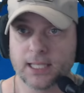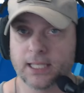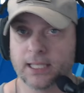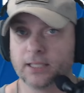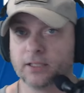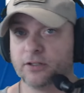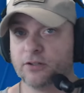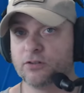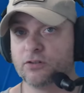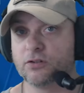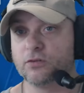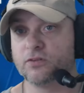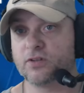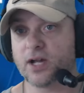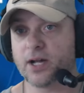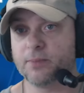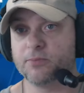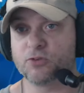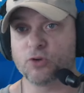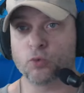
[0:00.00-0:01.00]
at least 2
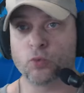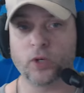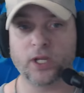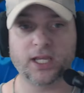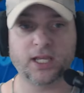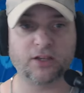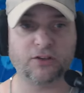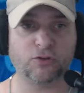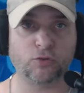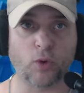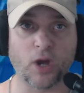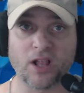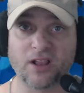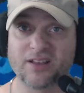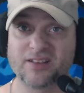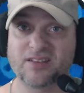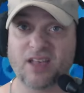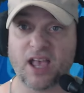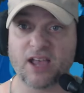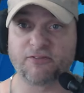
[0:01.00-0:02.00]
times a week, as well
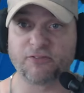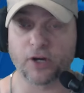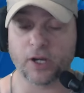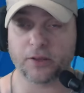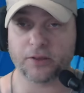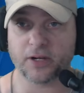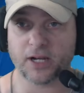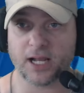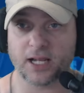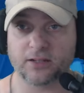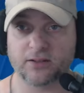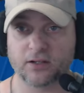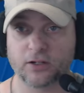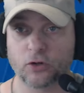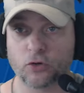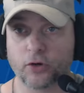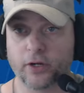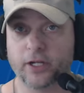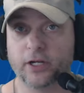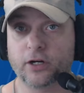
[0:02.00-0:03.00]
as every other content
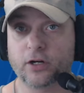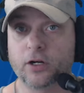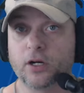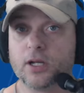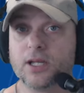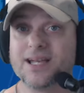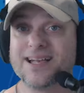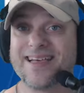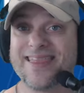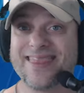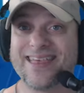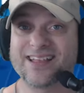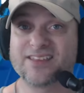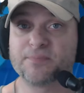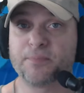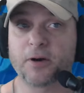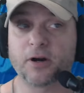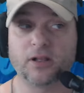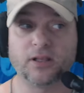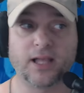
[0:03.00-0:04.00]
creator that's
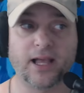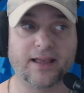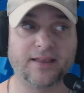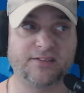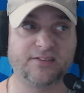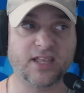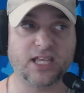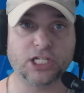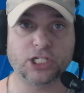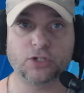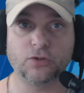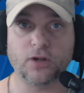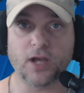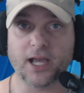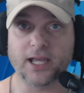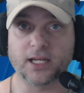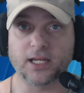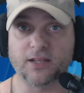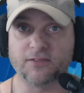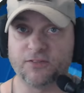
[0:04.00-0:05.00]
part of Lions Nation
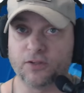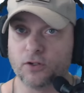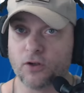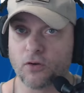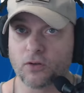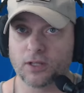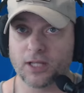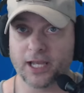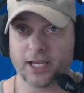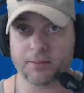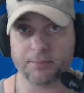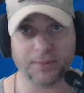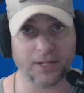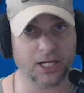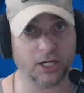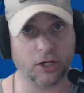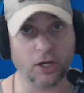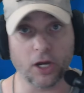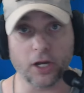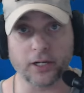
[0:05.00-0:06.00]
Unite. If you don't like me,
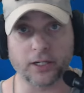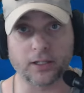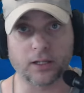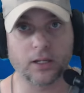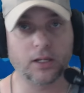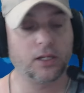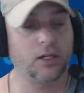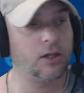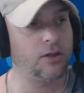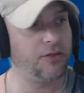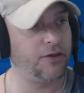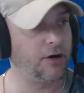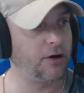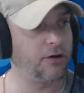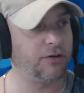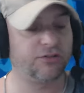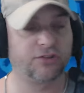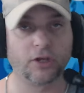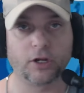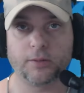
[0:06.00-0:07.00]
good.
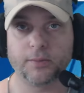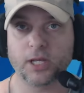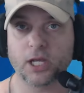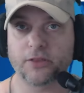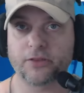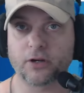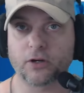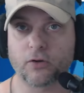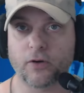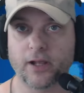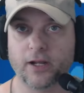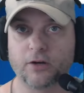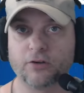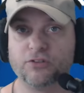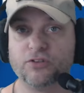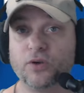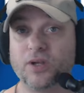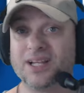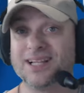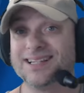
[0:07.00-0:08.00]
There is going to be other
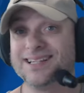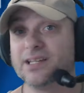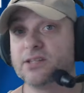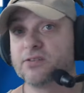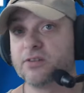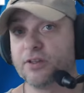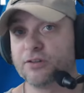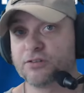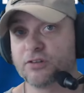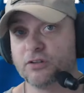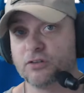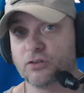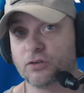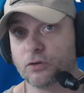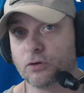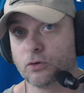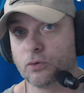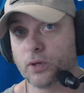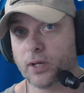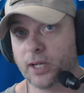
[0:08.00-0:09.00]
creators you can at least listen
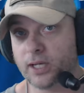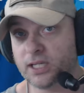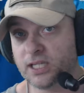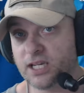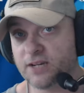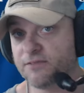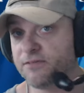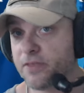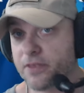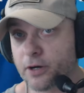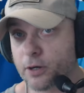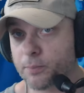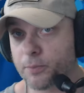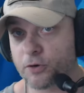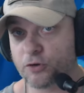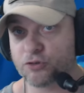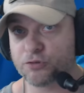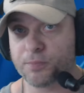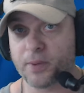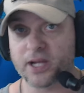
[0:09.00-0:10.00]
to and give their
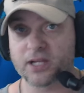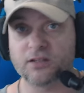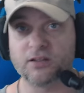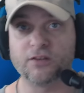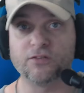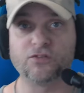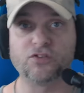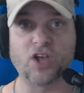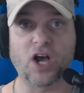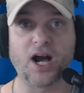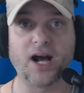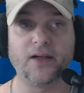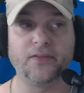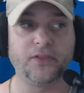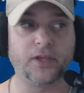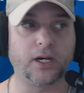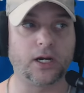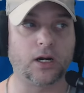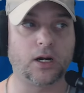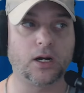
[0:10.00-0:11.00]
perspectives
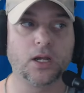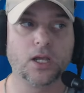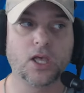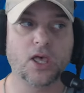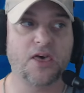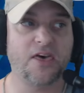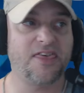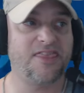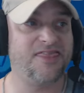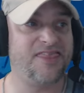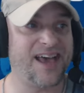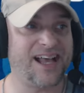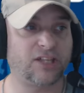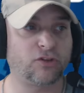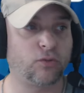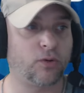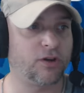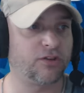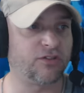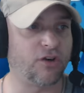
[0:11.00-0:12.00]
on there.
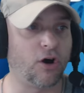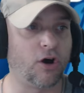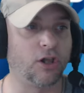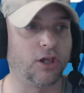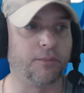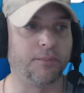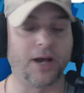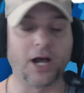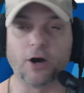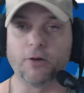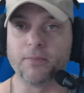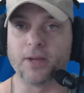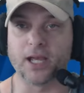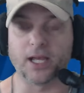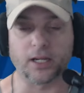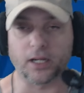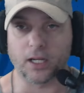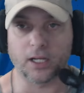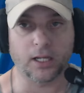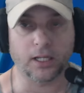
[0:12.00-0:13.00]
That's what it's all about,
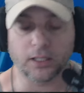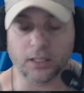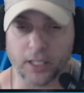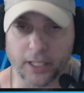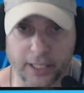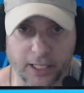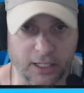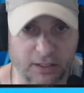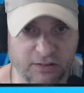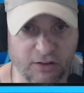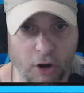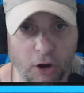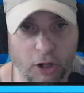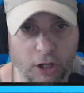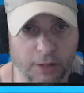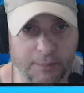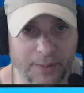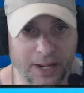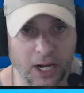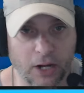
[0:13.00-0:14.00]
man. It's
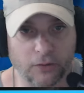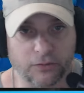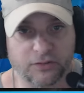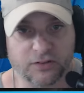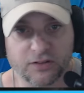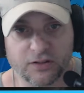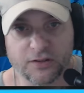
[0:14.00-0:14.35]
all about